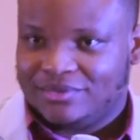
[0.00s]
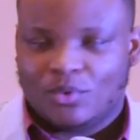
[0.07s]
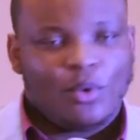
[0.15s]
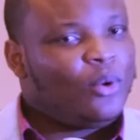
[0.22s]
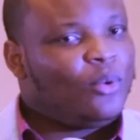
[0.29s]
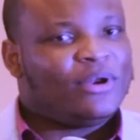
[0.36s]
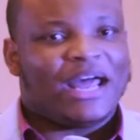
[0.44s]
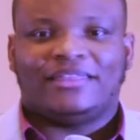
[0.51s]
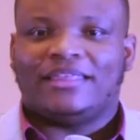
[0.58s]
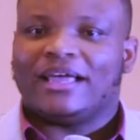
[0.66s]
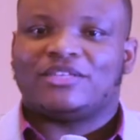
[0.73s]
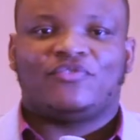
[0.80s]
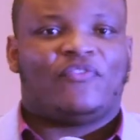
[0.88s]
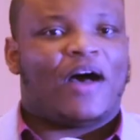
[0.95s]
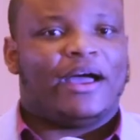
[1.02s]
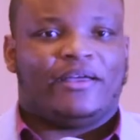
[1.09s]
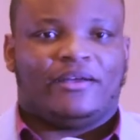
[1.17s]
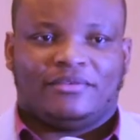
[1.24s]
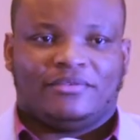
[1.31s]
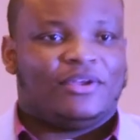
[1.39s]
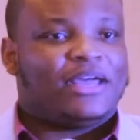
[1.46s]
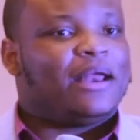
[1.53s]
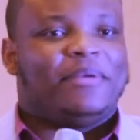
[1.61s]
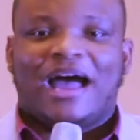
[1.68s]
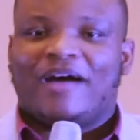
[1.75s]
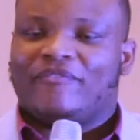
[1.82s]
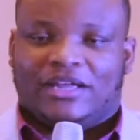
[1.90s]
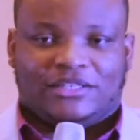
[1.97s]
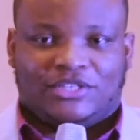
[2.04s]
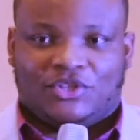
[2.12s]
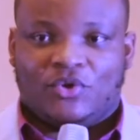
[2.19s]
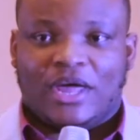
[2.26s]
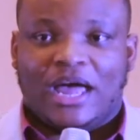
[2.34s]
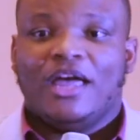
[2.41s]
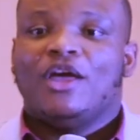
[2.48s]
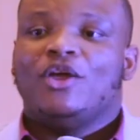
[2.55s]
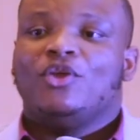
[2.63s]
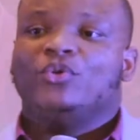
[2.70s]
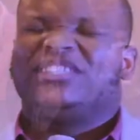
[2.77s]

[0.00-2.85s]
Ooh, that thing is fire. You got to be African to know that. You